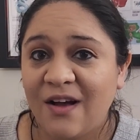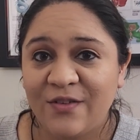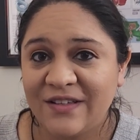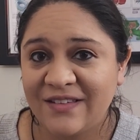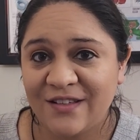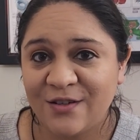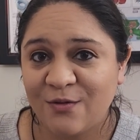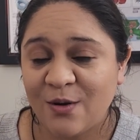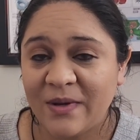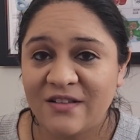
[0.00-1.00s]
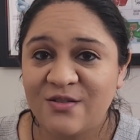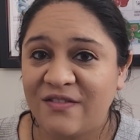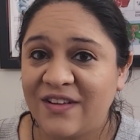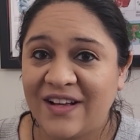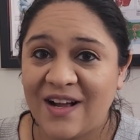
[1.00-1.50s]
Obviously, it's a romance,
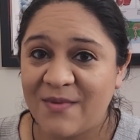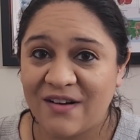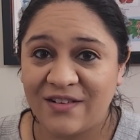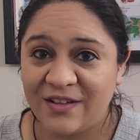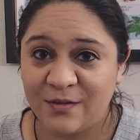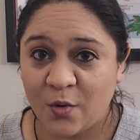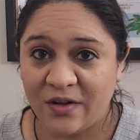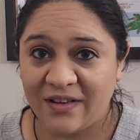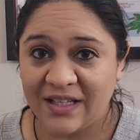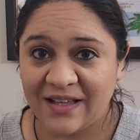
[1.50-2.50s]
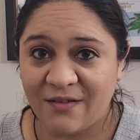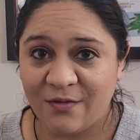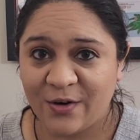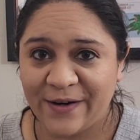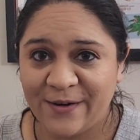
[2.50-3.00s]
so I feel like I'm not really spoiling
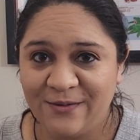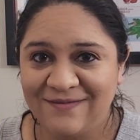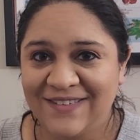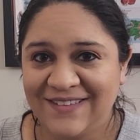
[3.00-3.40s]
that for you.